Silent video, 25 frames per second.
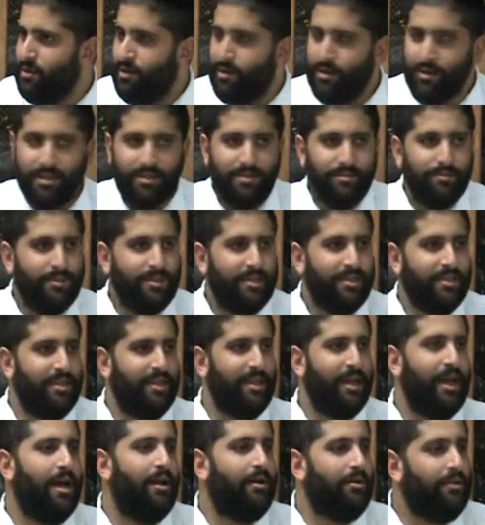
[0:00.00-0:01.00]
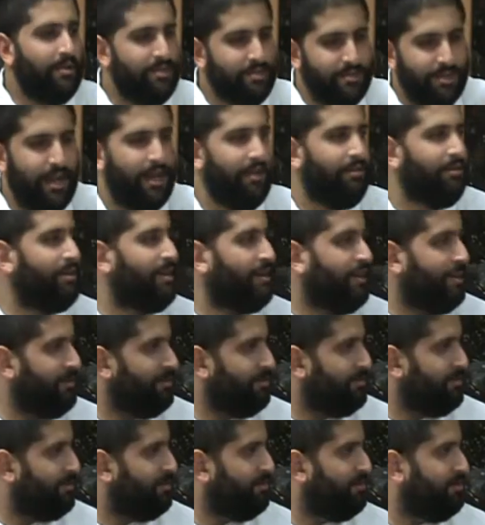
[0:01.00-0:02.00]
It doesn't mean that he is
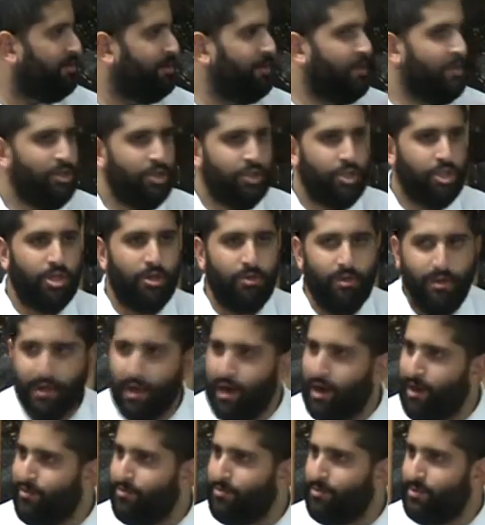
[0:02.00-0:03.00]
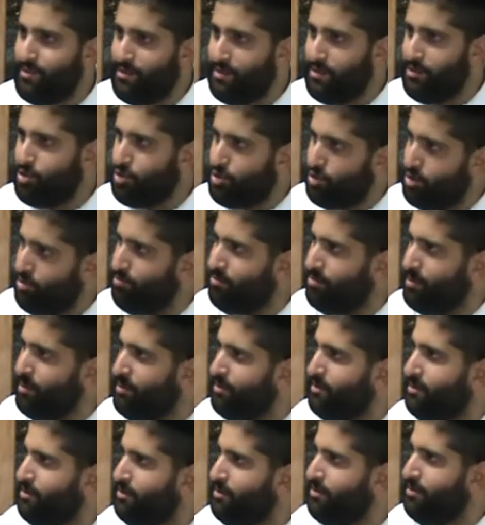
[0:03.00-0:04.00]
arrogant and showing off, but there should
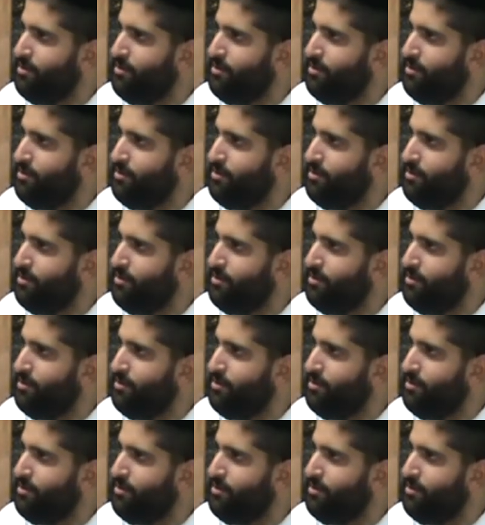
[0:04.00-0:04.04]
be